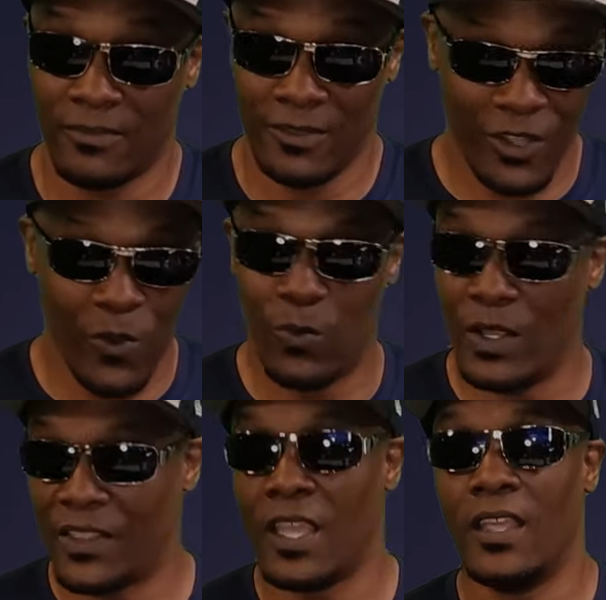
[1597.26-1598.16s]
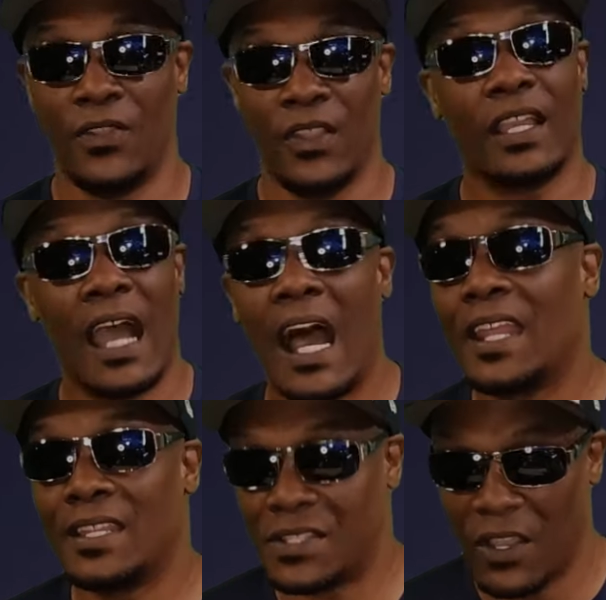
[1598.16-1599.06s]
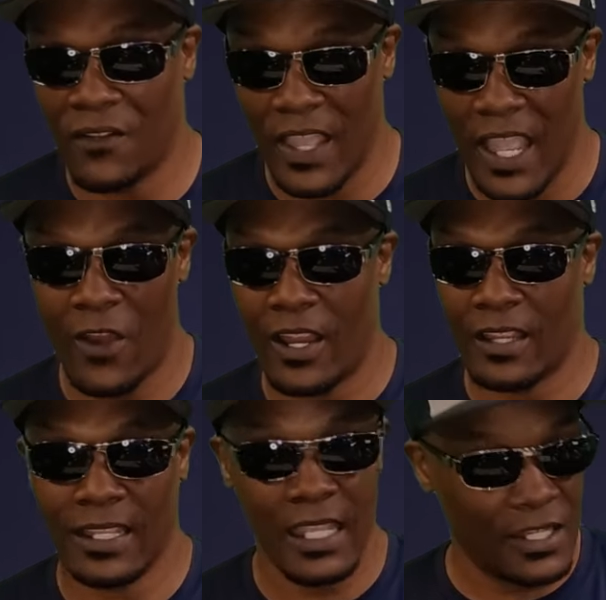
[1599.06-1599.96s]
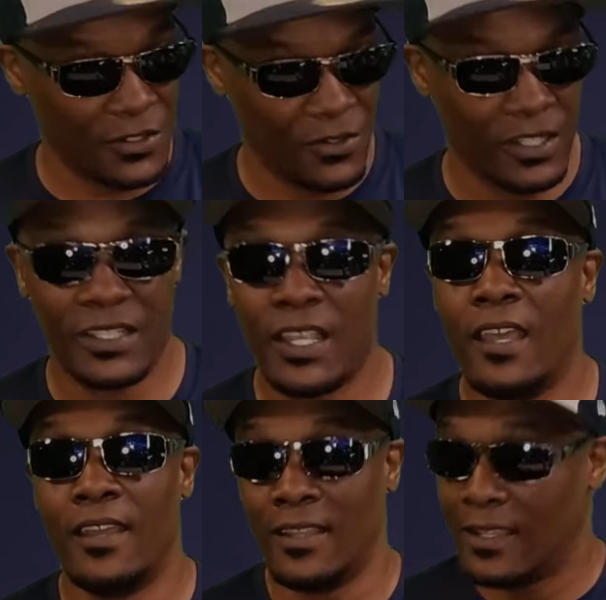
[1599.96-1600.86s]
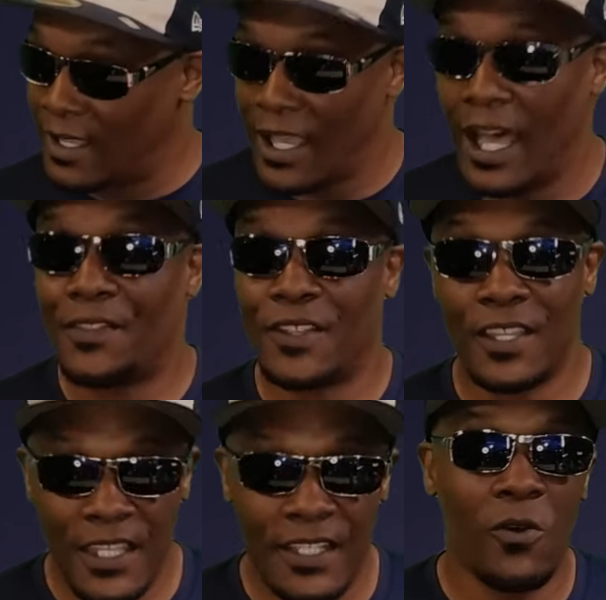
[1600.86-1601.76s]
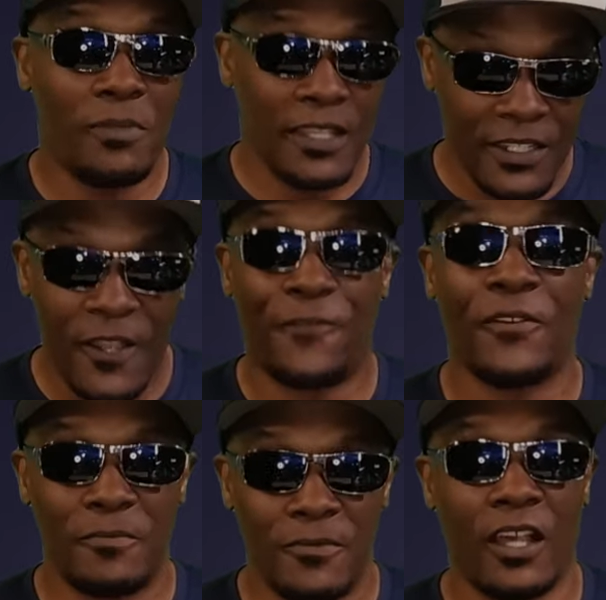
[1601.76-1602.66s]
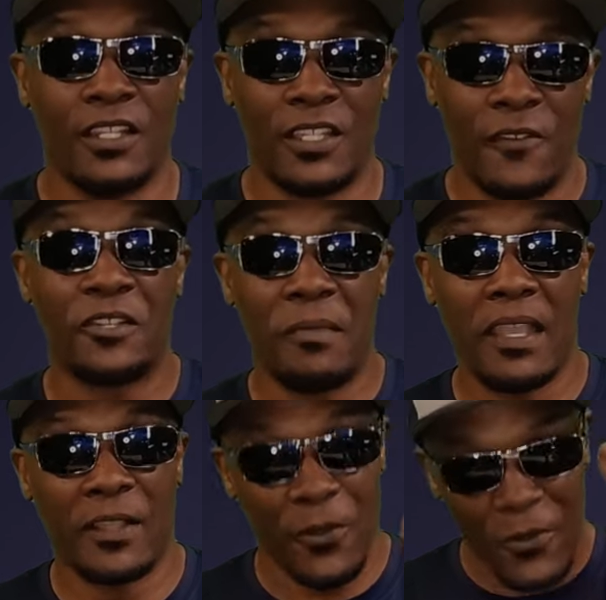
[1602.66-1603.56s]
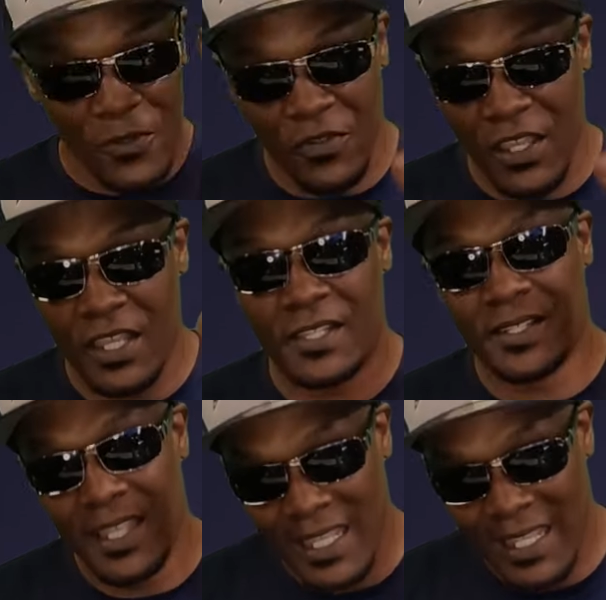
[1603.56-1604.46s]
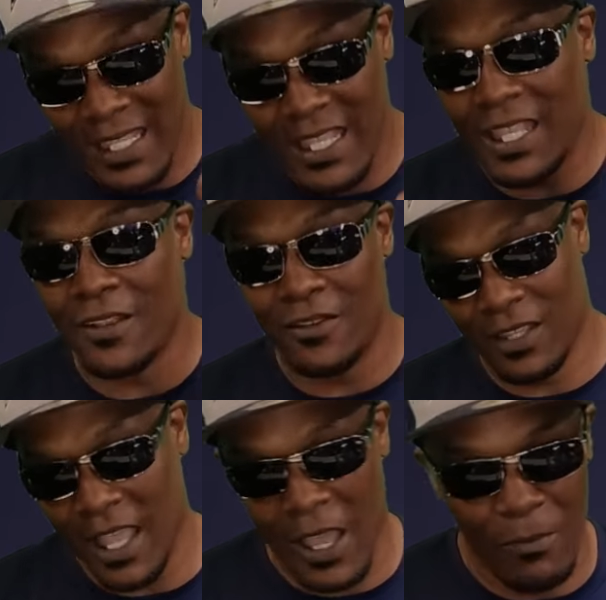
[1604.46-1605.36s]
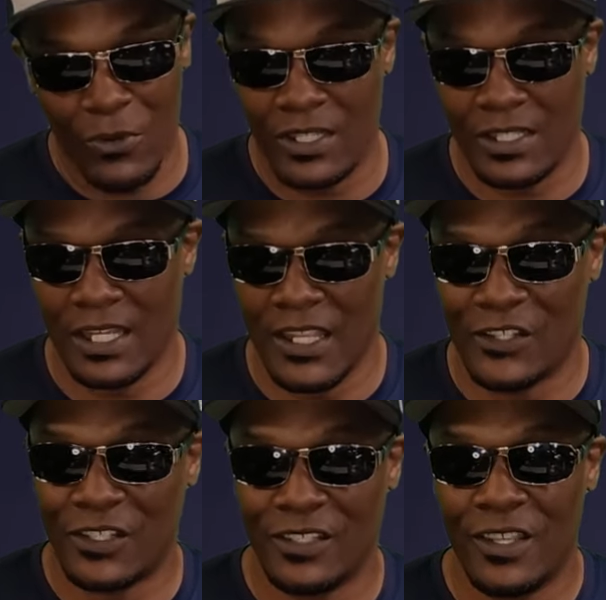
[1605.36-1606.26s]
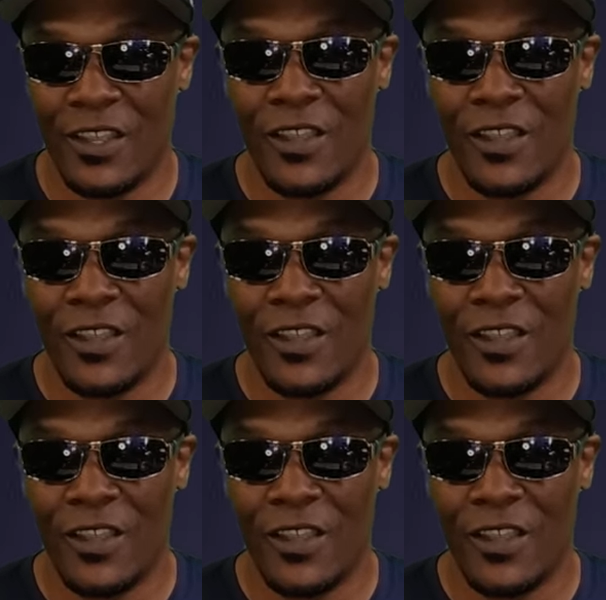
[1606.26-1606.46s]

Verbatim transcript: You know, with the guidance of Eric Kendricks, I think he's going to be a different a difference maker this year, Cowboys Nation.